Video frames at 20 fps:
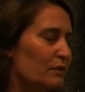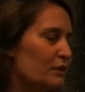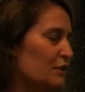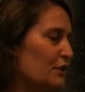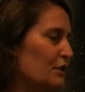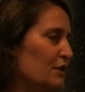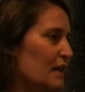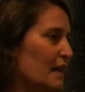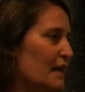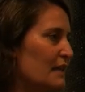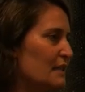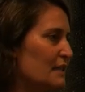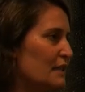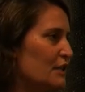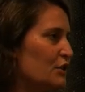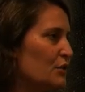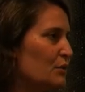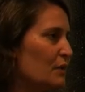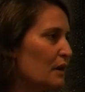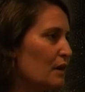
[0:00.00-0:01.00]

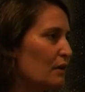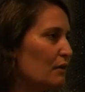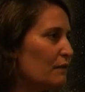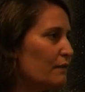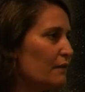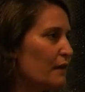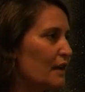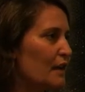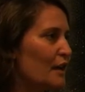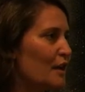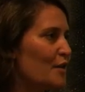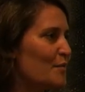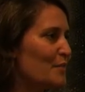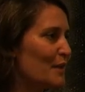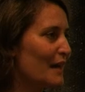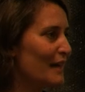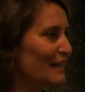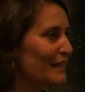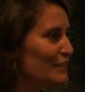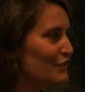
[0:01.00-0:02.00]
2012,
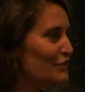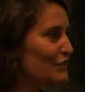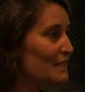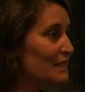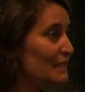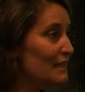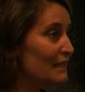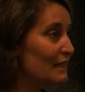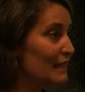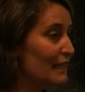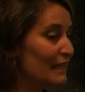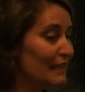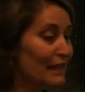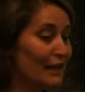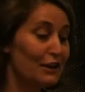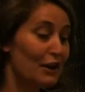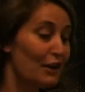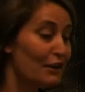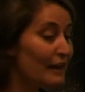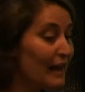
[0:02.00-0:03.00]
but interestingly
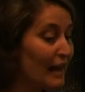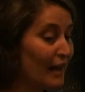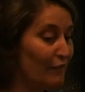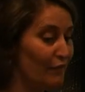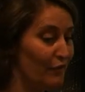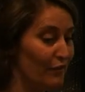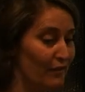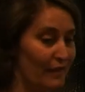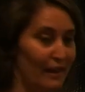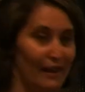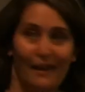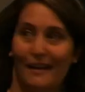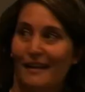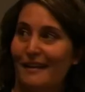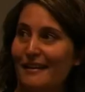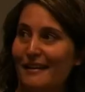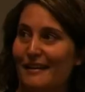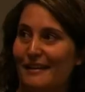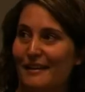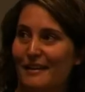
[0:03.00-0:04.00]
they don't have on there
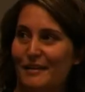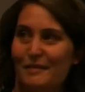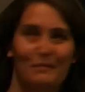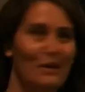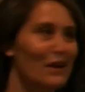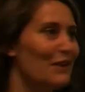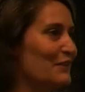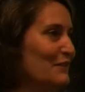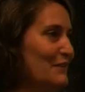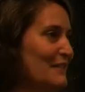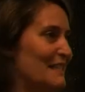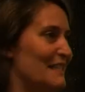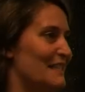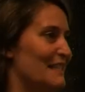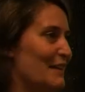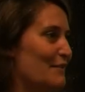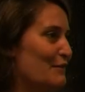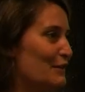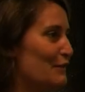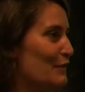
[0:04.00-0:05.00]
Michael's
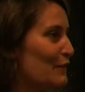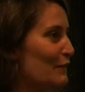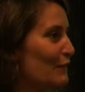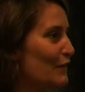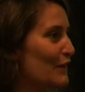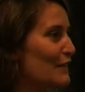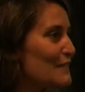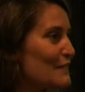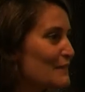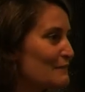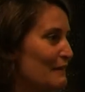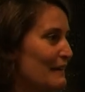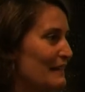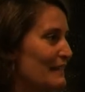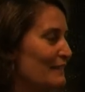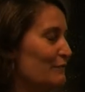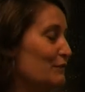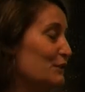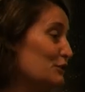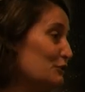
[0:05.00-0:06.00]
discovery of the first one,
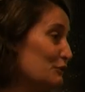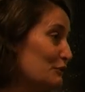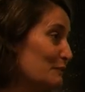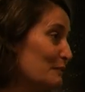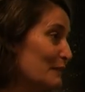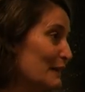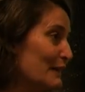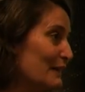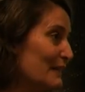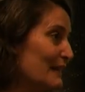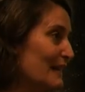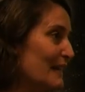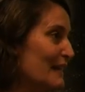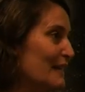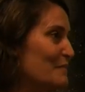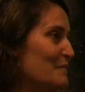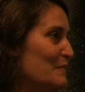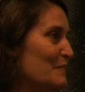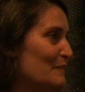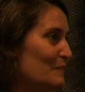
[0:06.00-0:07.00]
which should be on there,
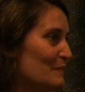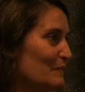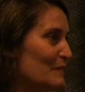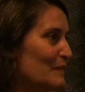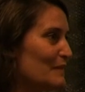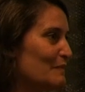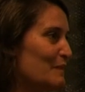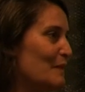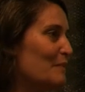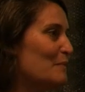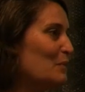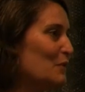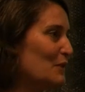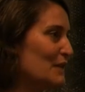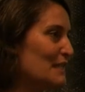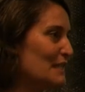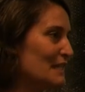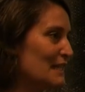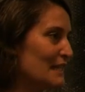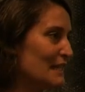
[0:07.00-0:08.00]

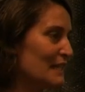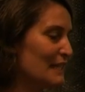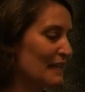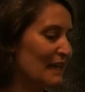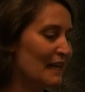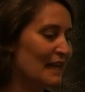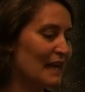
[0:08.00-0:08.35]
pinpointing it.